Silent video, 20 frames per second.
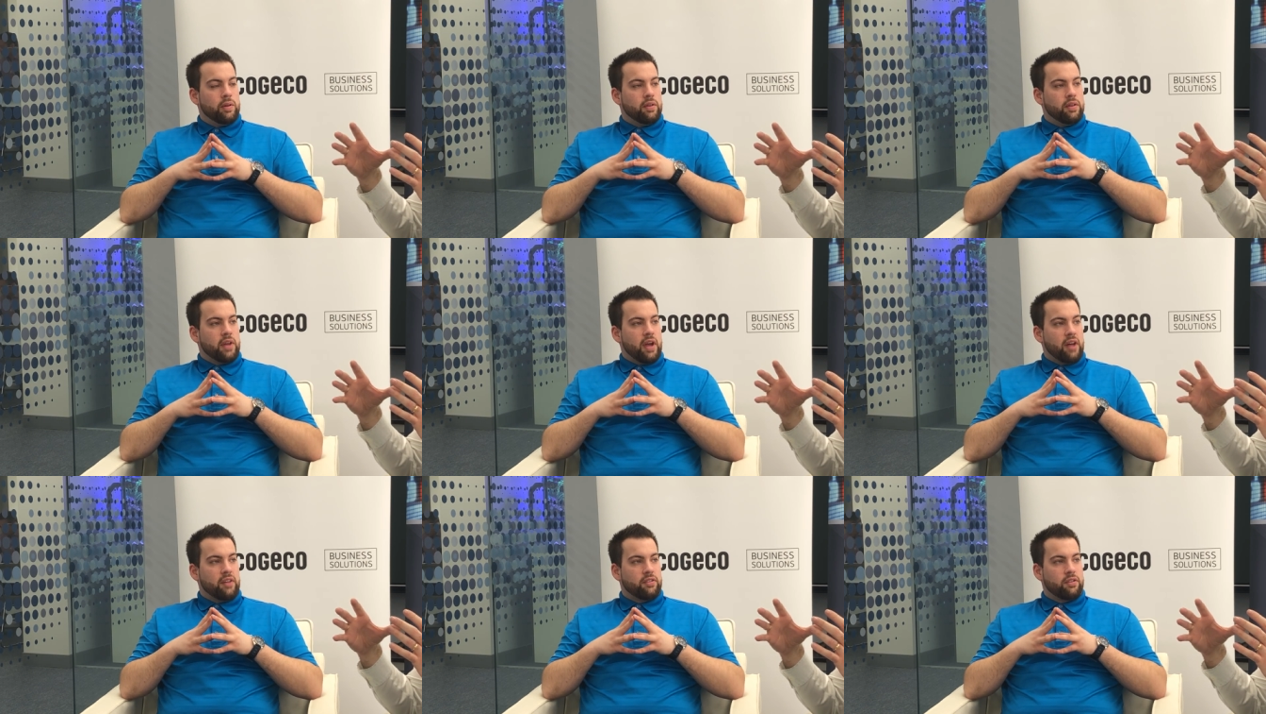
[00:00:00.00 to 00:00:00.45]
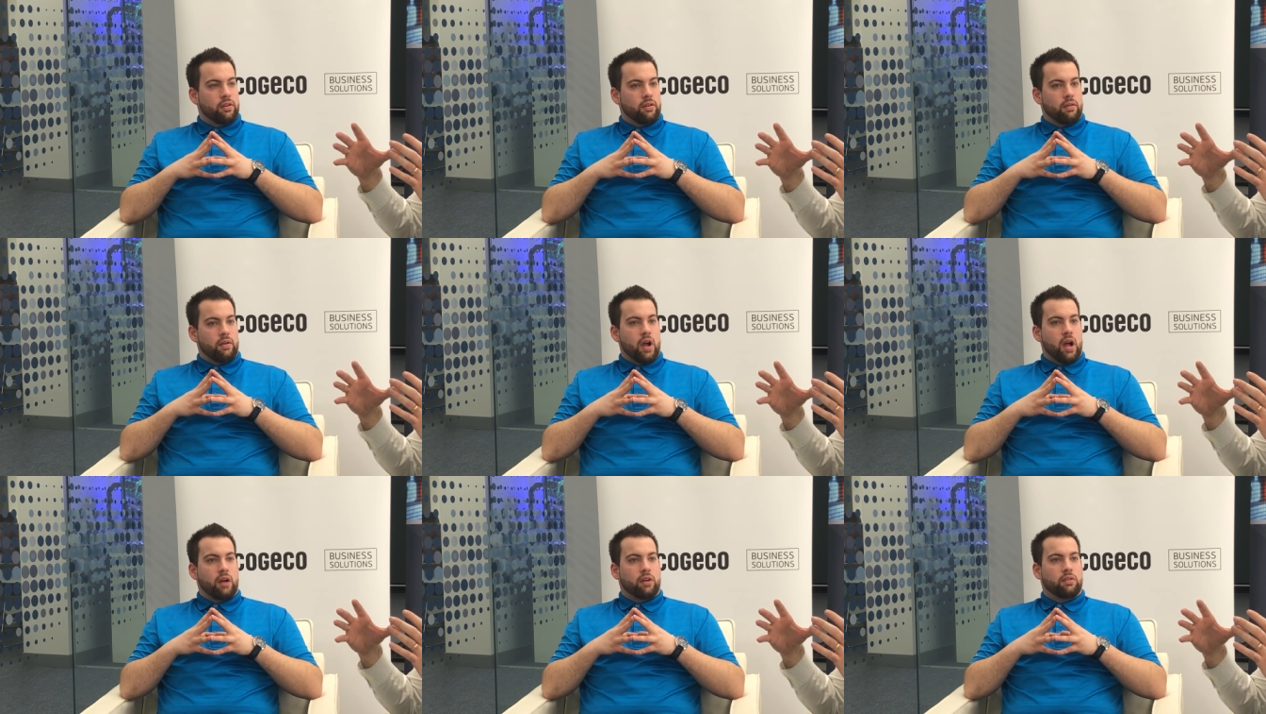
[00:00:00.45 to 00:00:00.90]
bit? That's
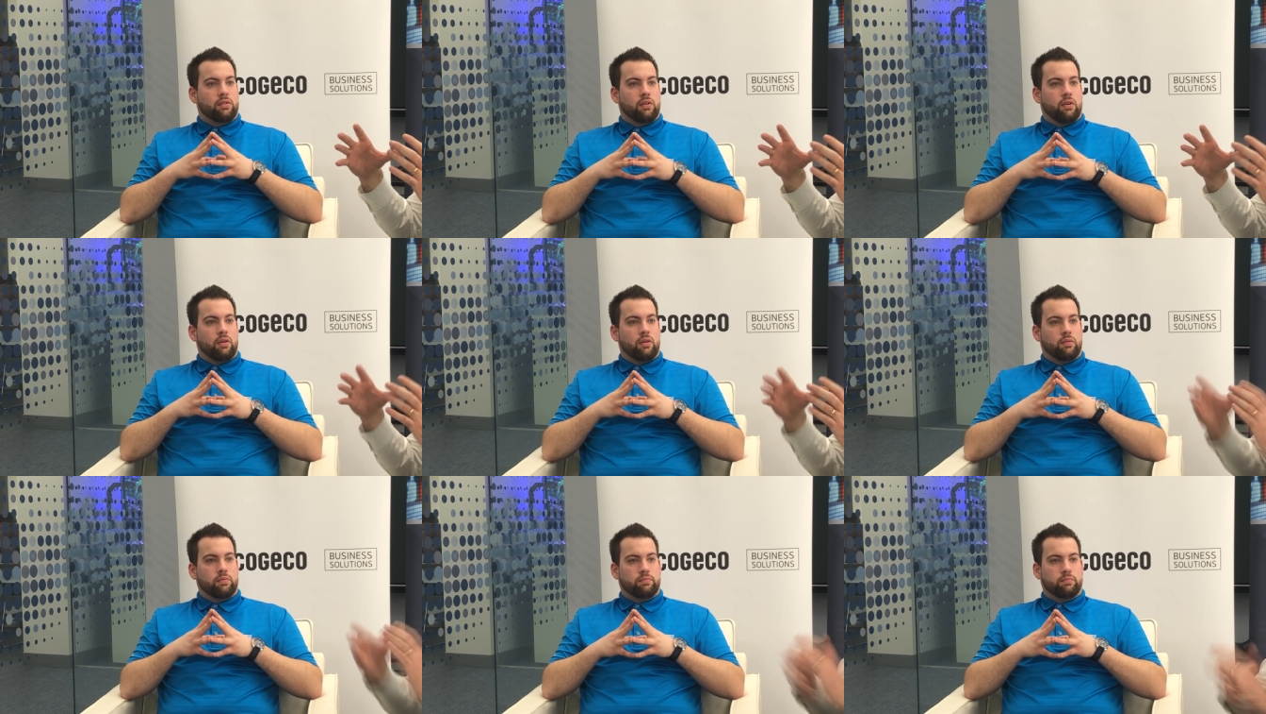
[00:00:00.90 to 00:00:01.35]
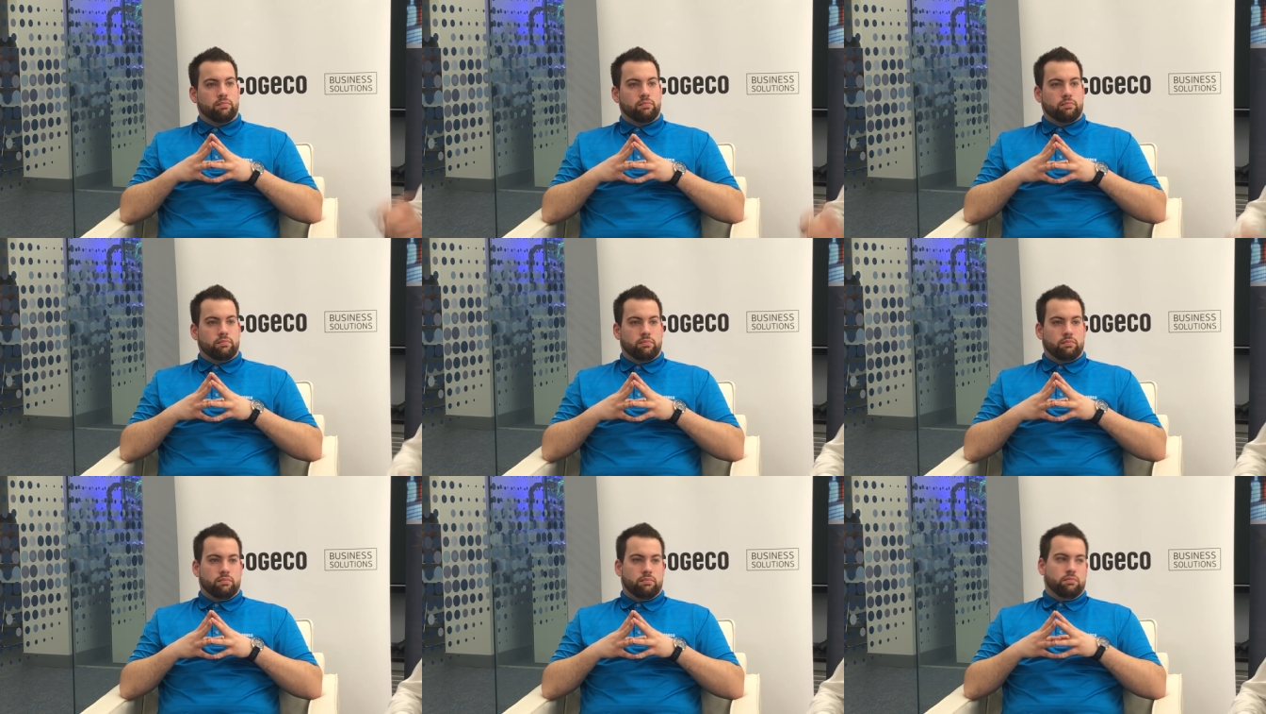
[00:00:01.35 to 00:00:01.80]
correct. So okay,
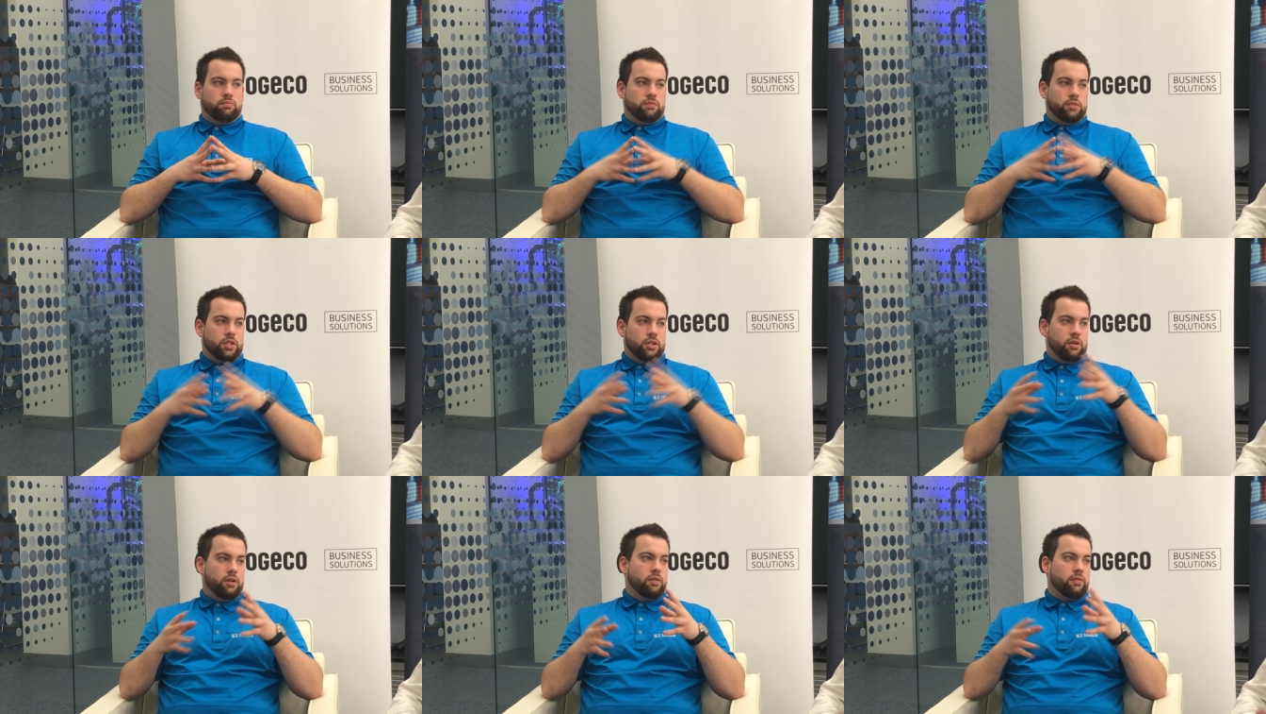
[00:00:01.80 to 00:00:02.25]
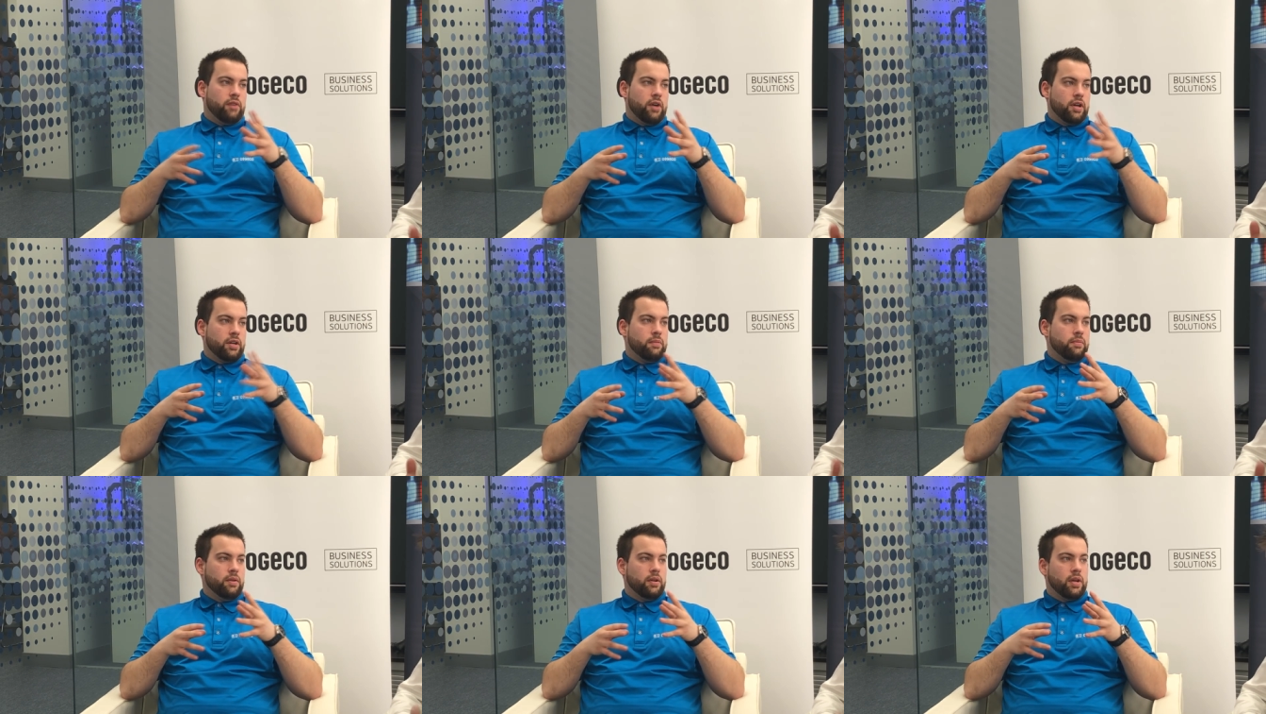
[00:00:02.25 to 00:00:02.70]
the
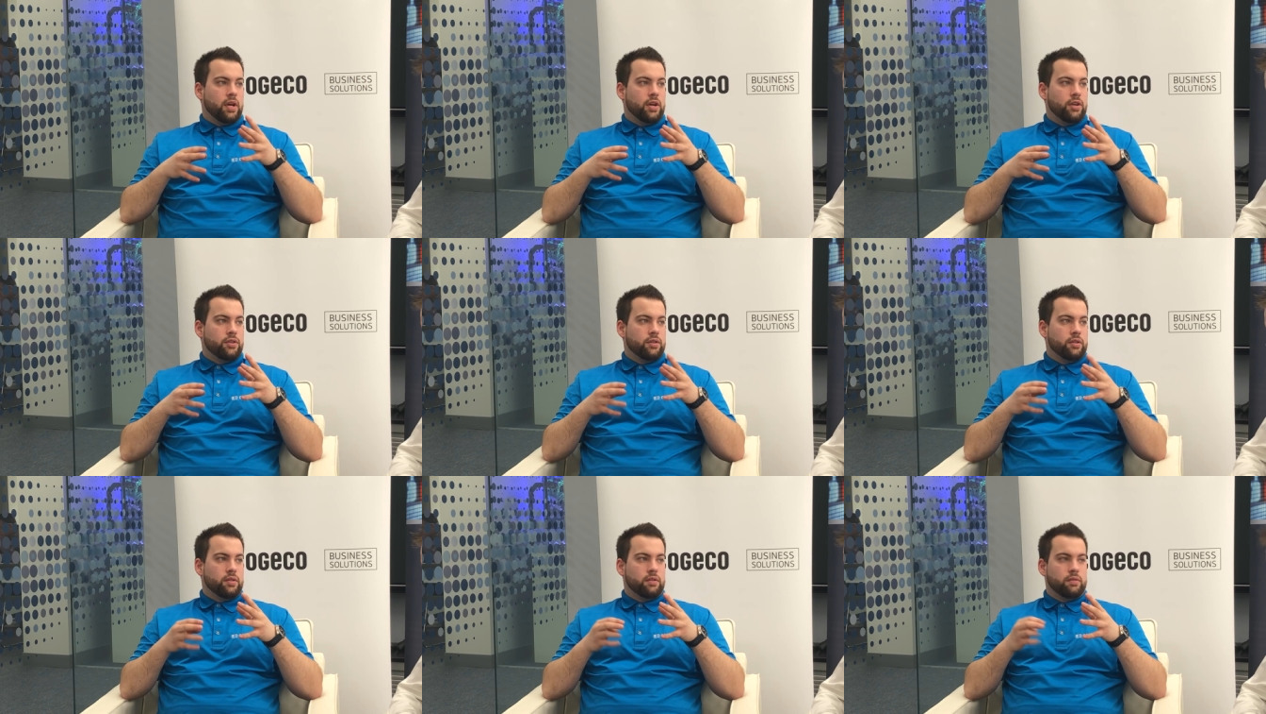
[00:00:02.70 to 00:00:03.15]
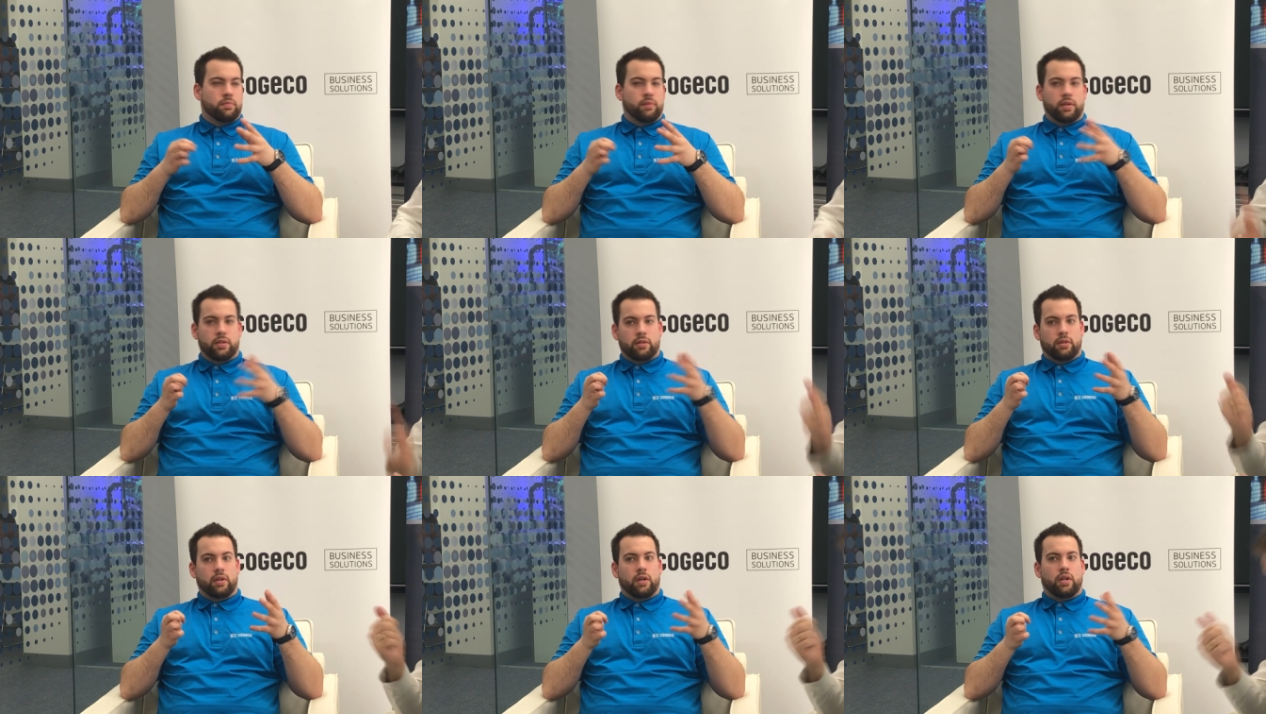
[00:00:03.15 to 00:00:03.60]
unified communications
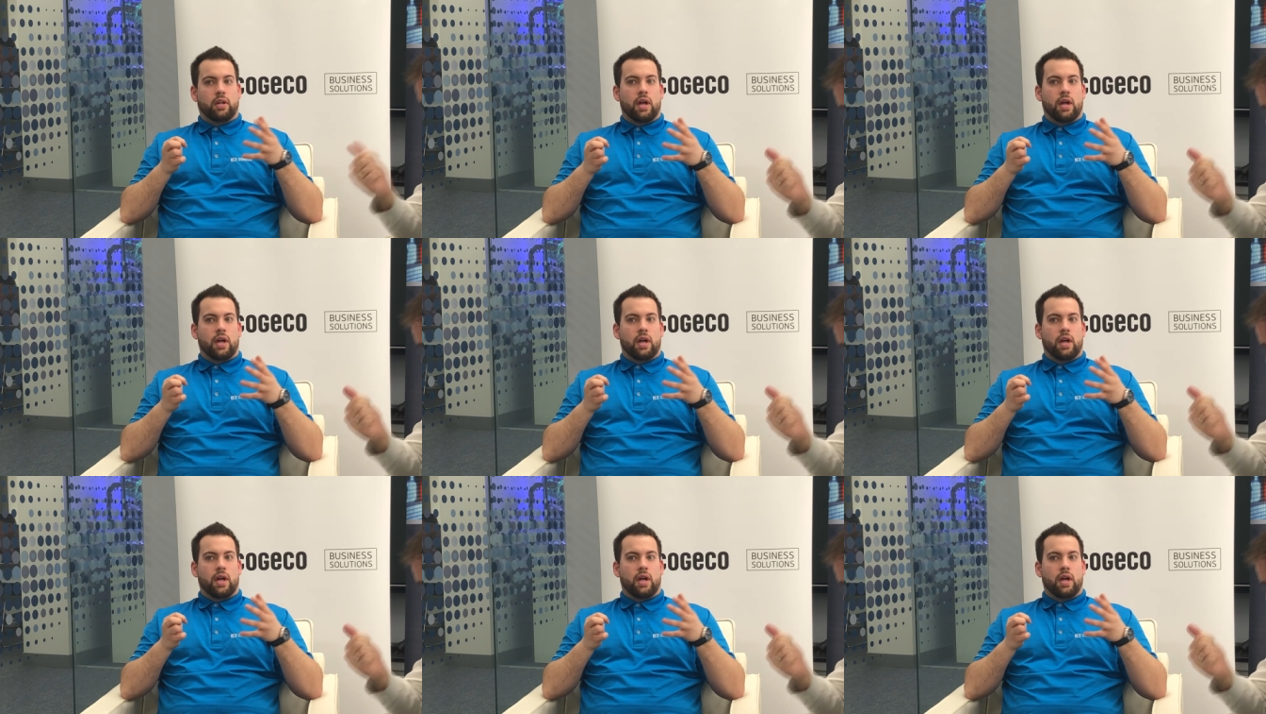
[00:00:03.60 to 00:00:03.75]
basically